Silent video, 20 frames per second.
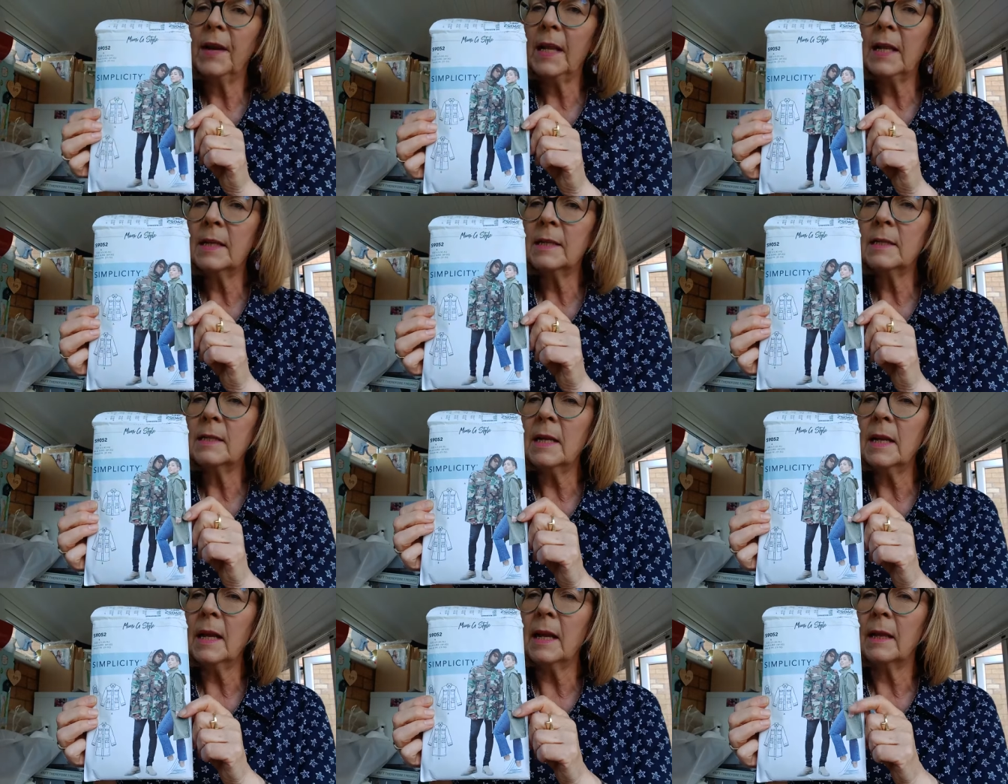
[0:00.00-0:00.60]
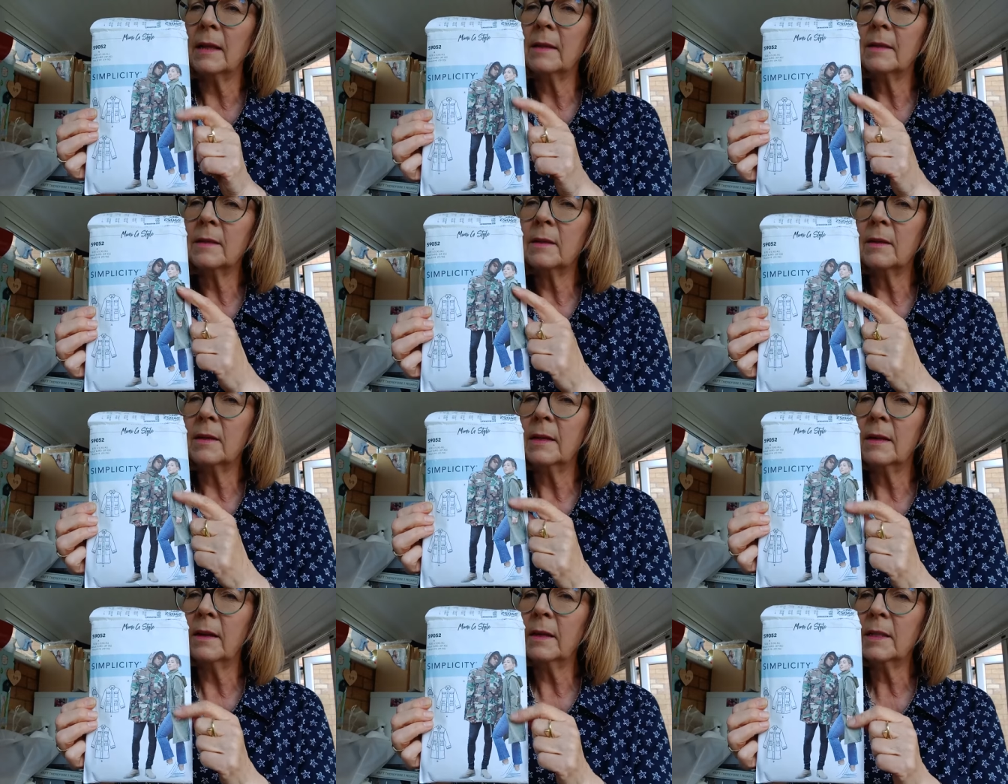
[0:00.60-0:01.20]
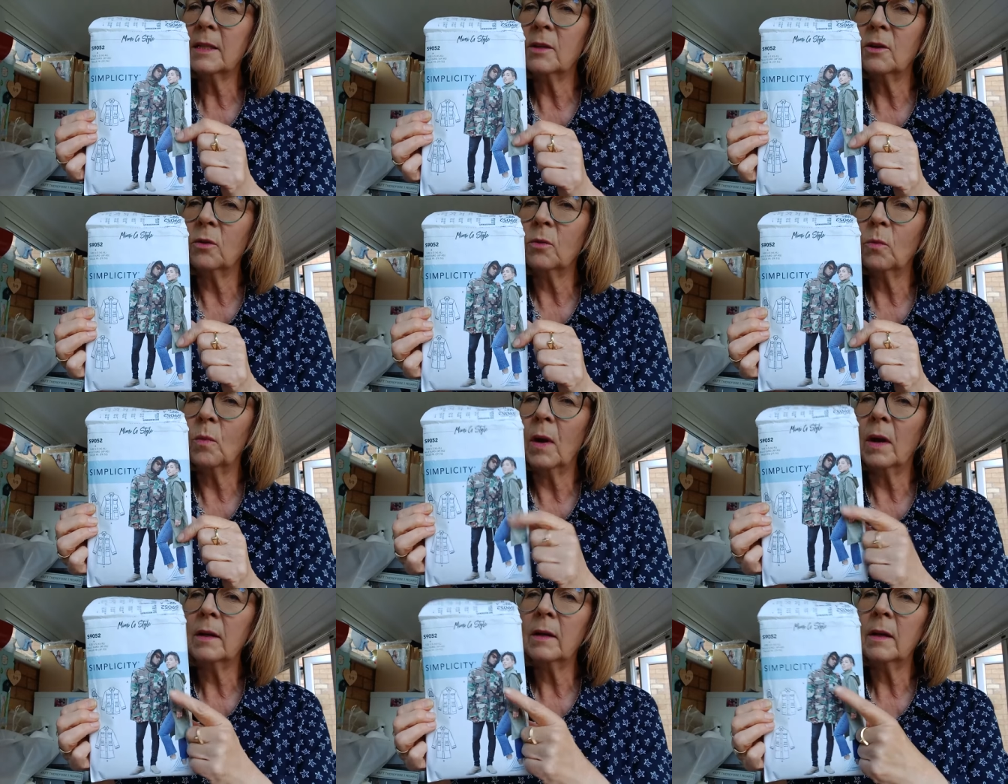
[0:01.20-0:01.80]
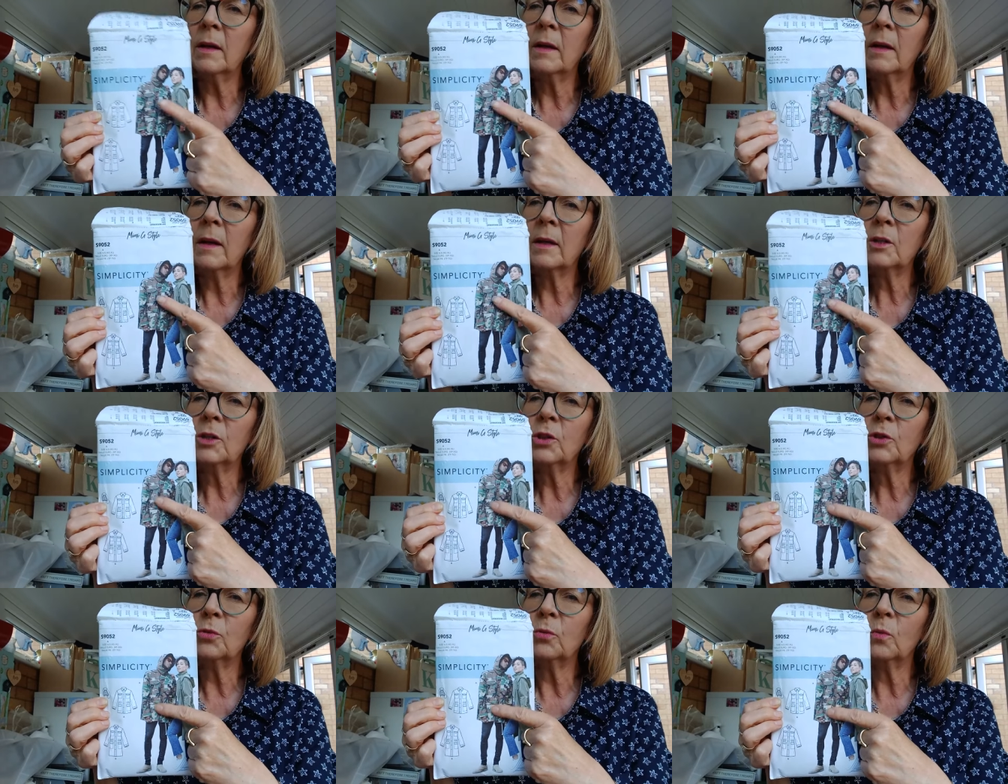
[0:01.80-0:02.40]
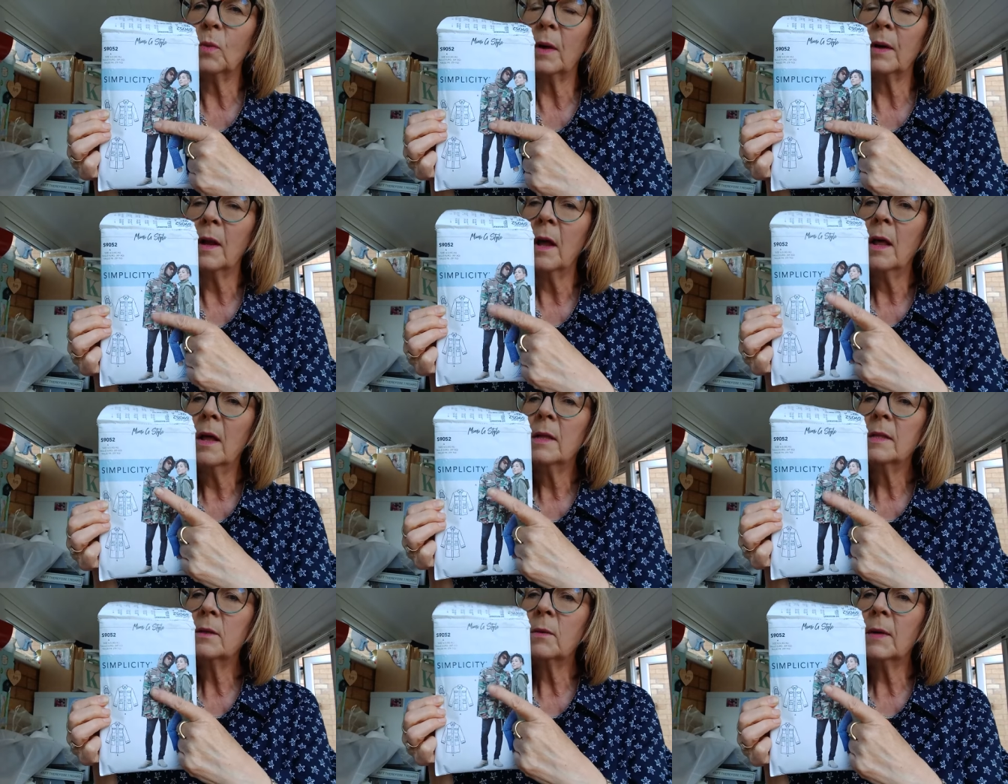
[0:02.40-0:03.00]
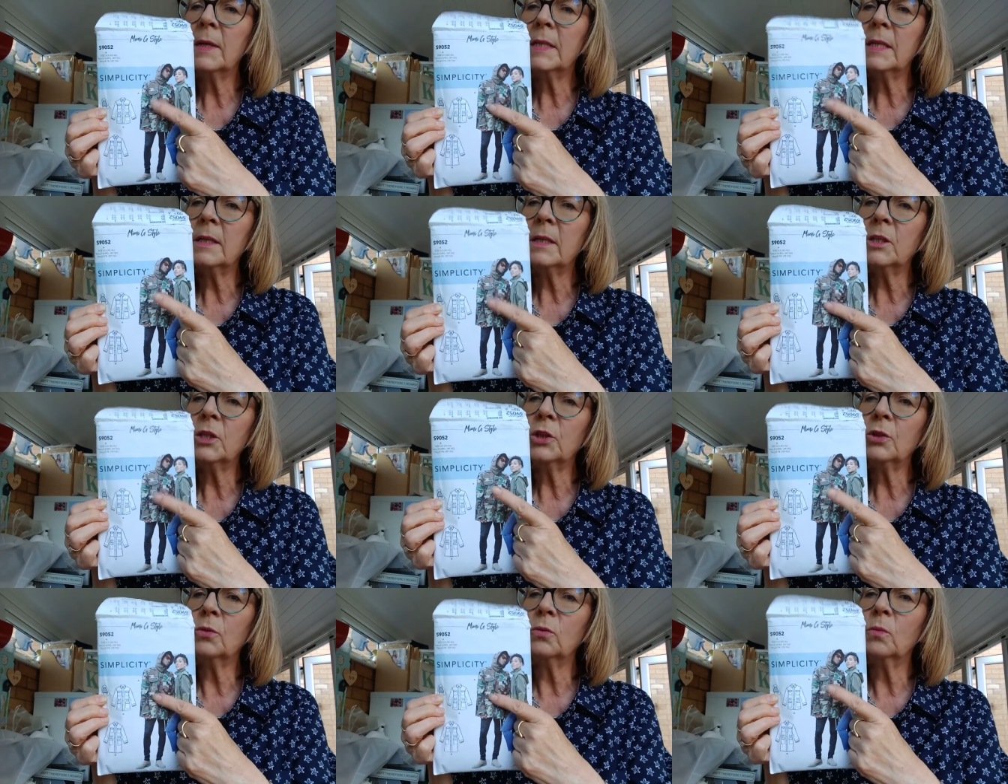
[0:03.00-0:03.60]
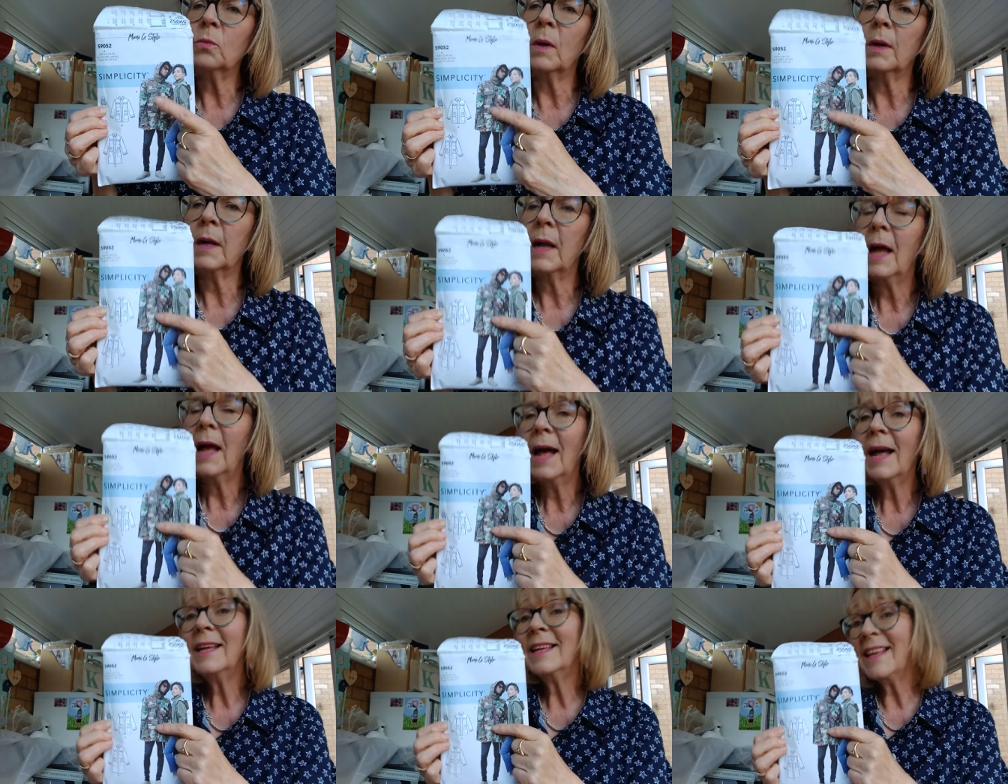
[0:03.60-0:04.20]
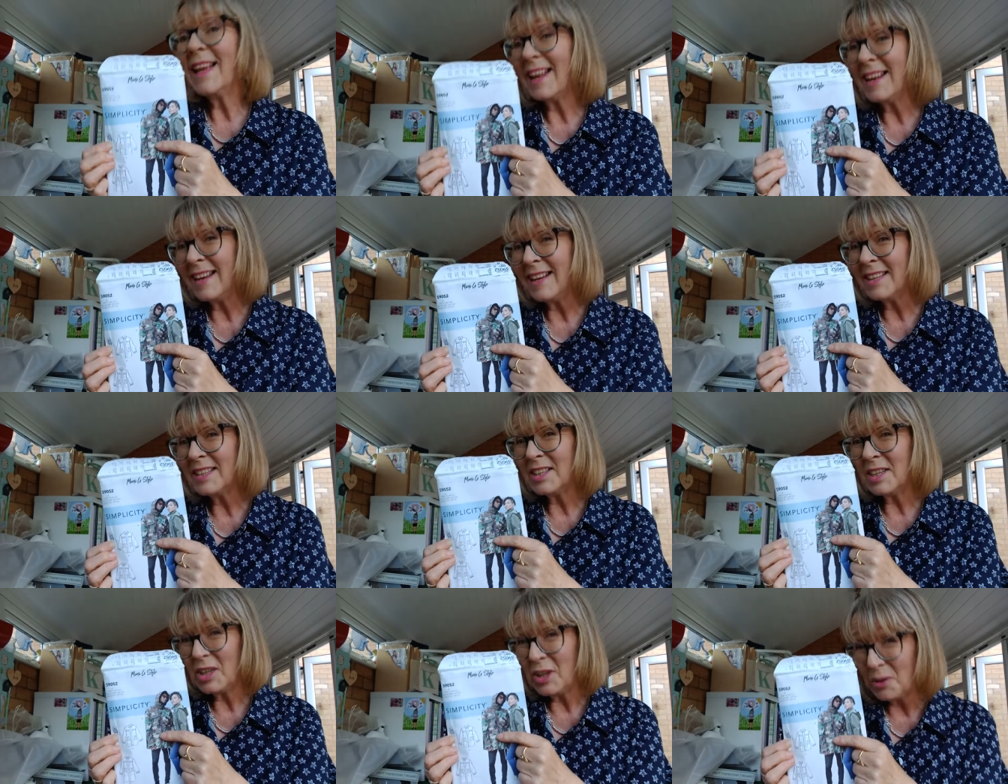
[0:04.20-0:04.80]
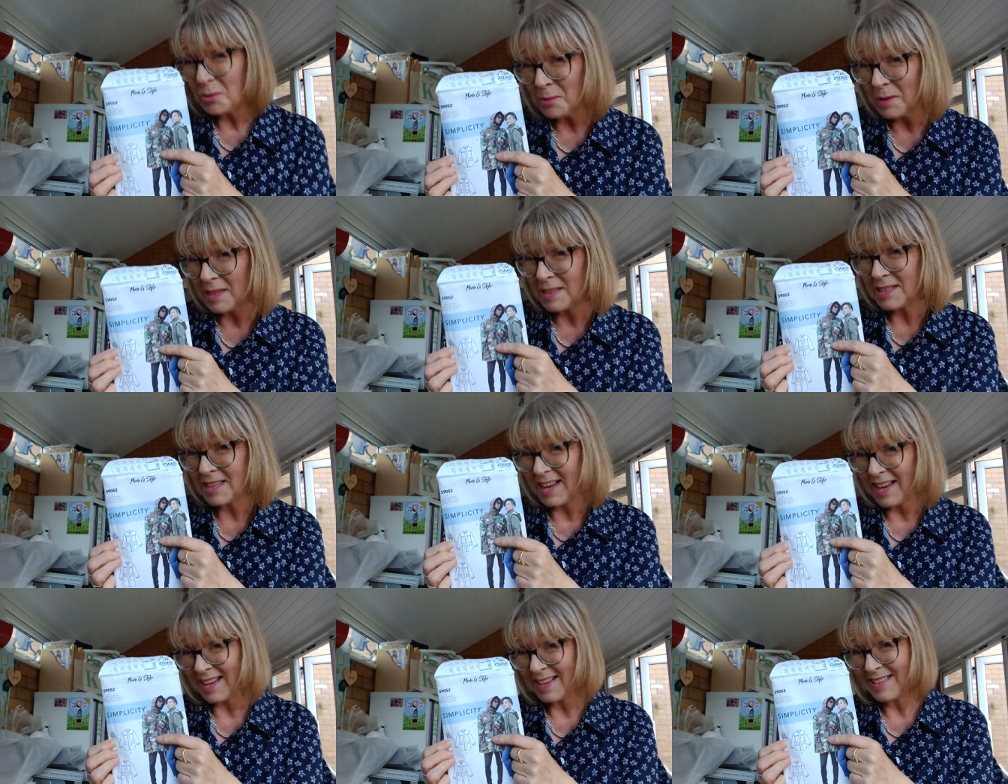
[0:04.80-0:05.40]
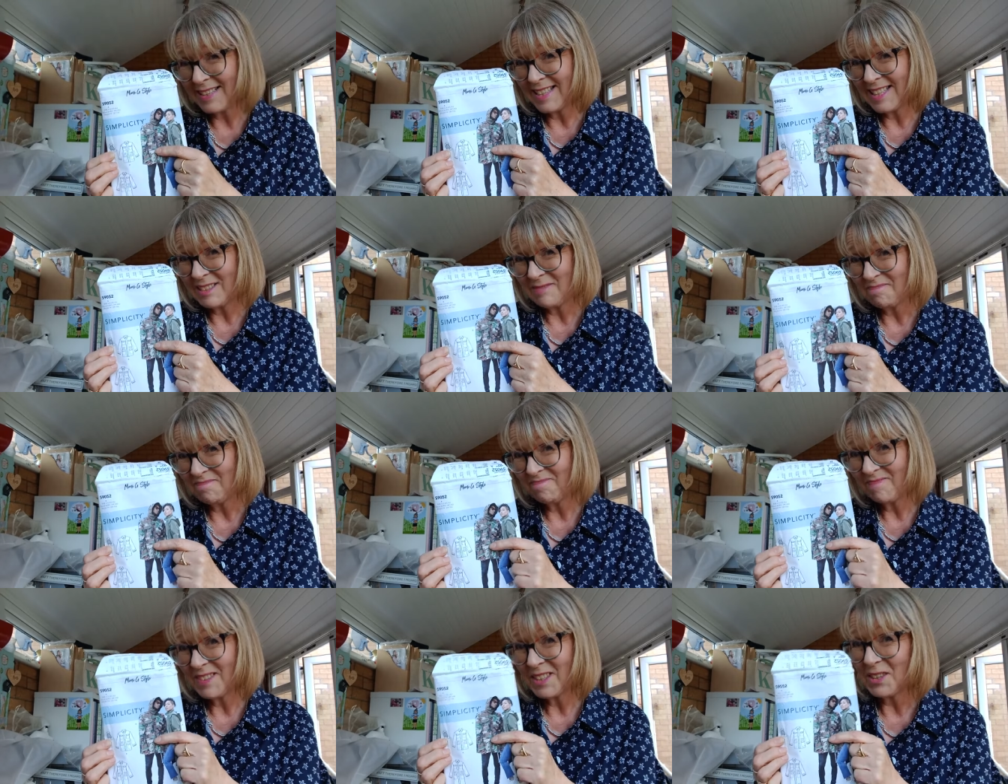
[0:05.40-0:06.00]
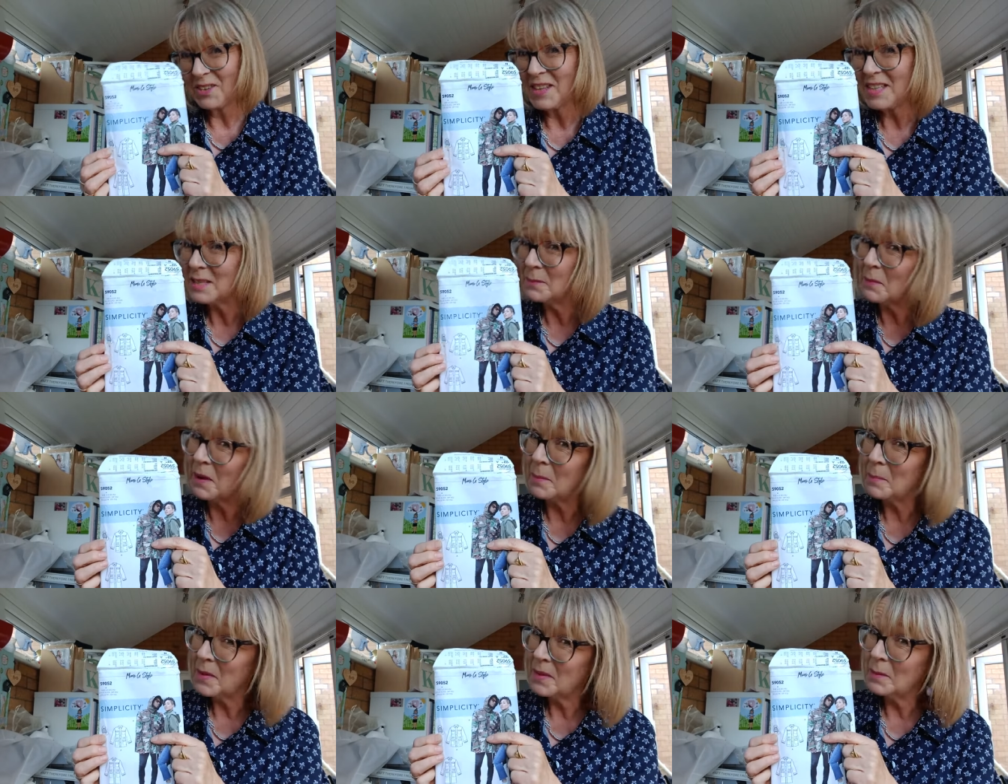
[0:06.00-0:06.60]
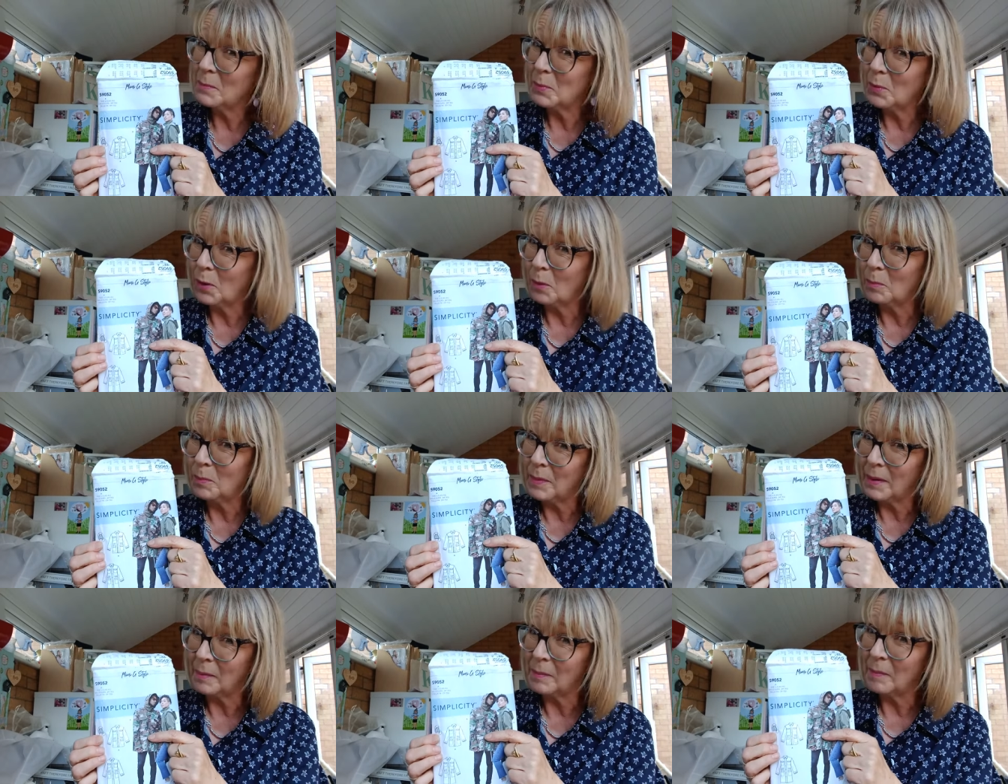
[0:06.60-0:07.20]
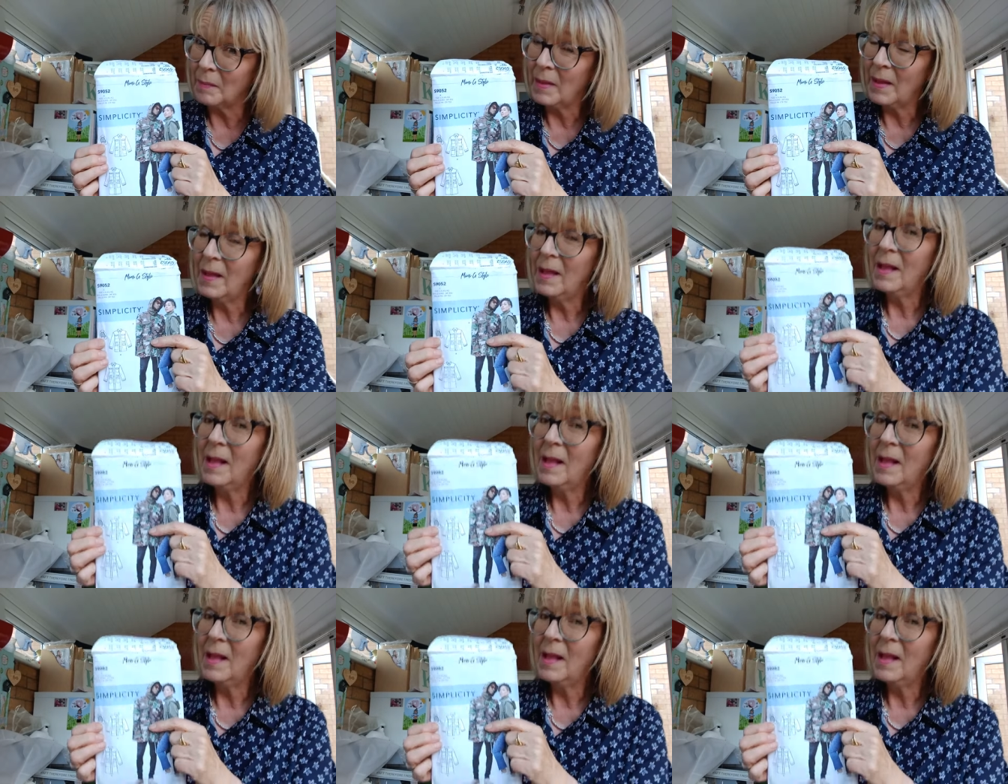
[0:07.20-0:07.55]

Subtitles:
isn't it? It's a nice long one, nice short one. So I did the short one. Again, it's a unisex. So this might be the problem.